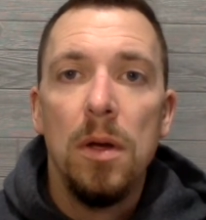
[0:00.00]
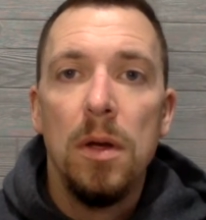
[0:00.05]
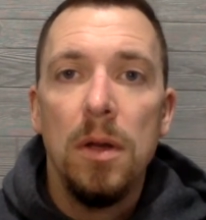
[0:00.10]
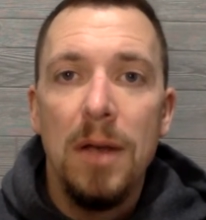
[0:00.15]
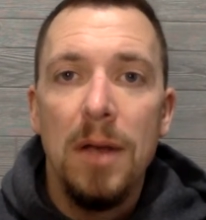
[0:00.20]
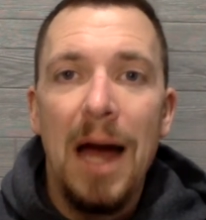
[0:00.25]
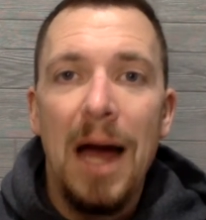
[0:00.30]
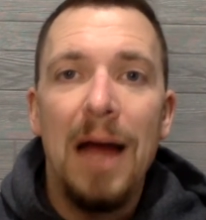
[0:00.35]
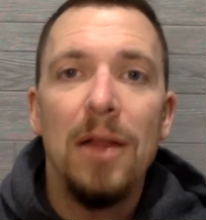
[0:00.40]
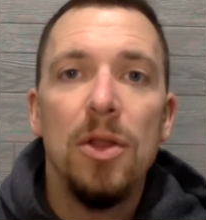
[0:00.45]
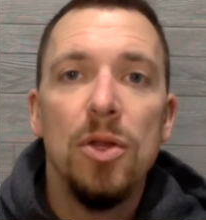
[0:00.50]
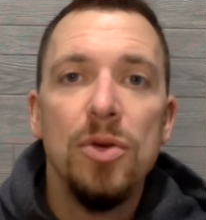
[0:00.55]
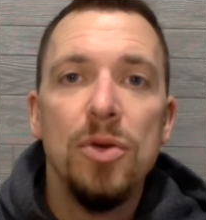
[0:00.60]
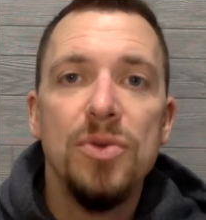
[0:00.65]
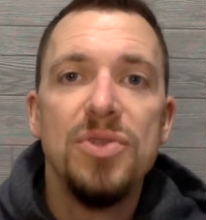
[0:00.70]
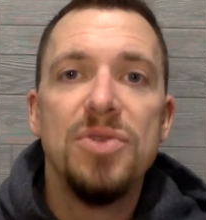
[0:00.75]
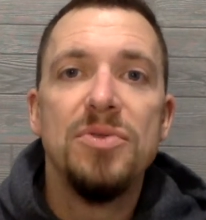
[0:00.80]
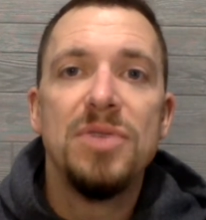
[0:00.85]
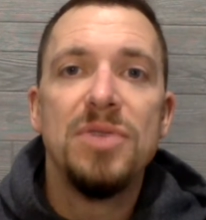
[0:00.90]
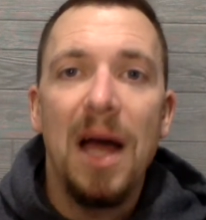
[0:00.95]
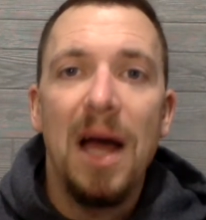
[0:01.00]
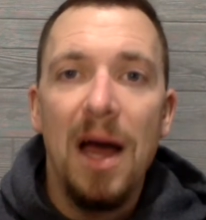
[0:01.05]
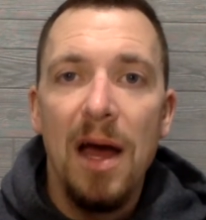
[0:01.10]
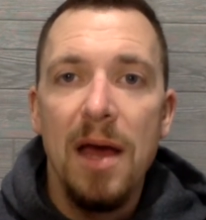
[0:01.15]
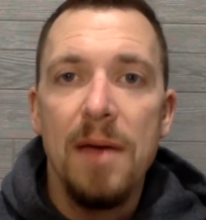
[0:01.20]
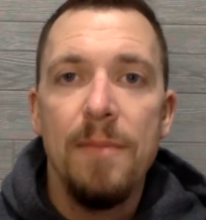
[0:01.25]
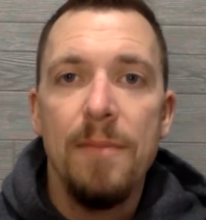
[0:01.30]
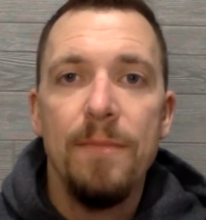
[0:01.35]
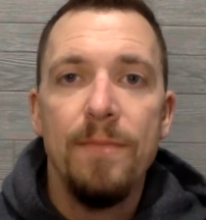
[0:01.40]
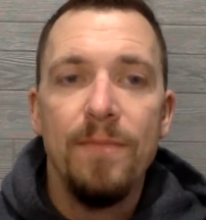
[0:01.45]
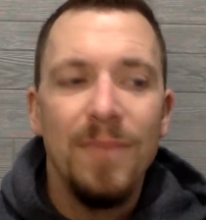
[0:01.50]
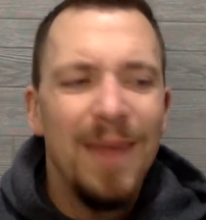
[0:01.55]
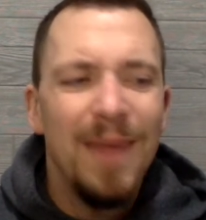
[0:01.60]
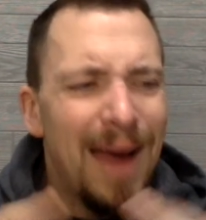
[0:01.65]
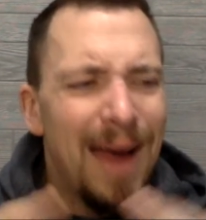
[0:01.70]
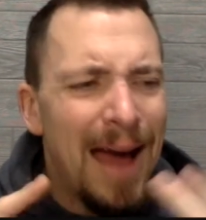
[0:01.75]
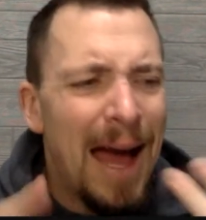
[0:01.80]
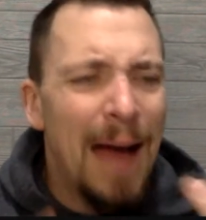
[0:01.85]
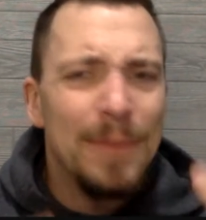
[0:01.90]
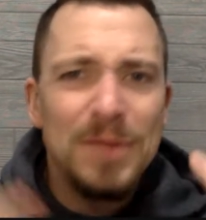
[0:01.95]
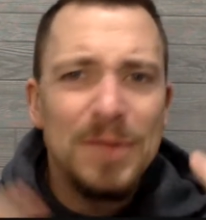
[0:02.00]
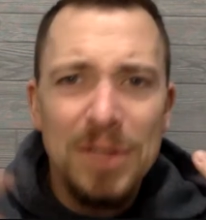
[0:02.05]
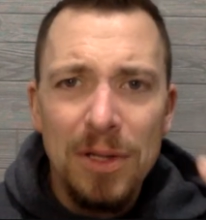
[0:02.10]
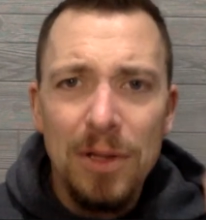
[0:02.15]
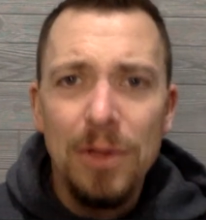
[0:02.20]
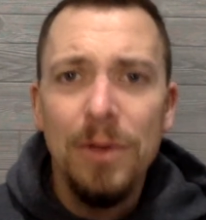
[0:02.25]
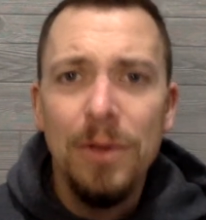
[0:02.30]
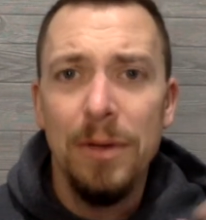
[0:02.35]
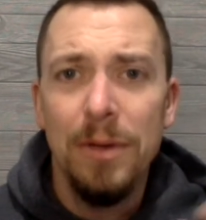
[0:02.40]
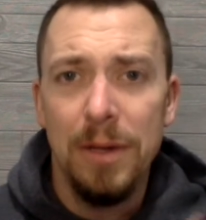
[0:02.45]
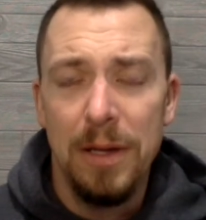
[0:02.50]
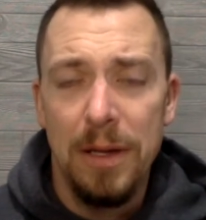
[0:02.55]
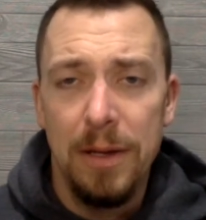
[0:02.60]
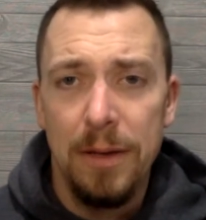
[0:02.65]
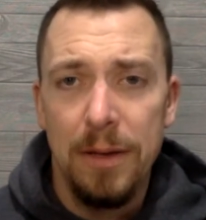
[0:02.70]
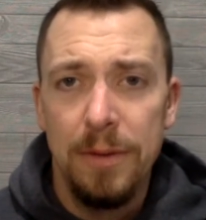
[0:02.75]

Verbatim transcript: not lose you time? Absolutely.